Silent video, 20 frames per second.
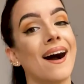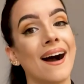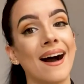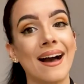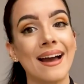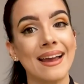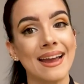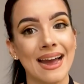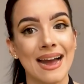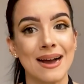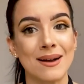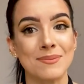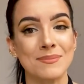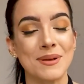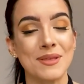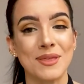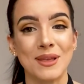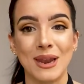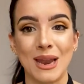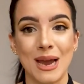I
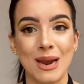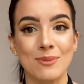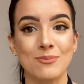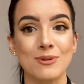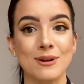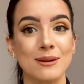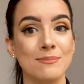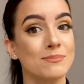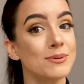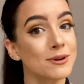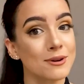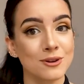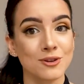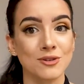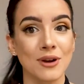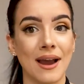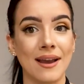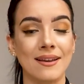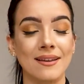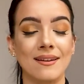Am the Library Book
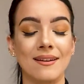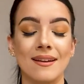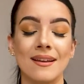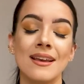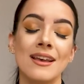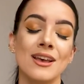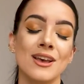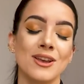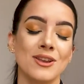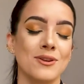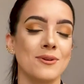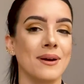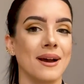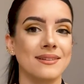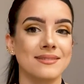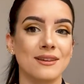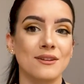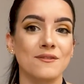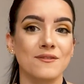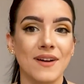Dragon. You
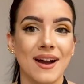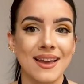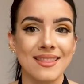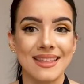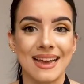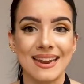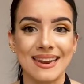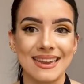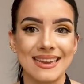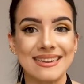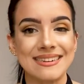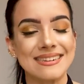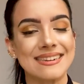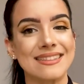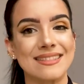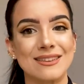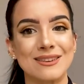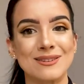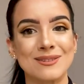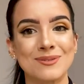guys can find that linked in
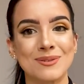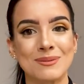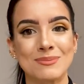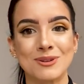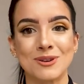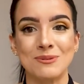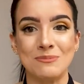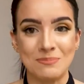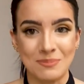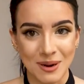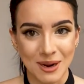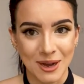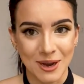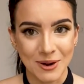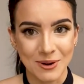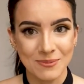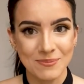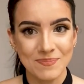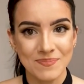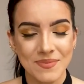the description
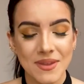below.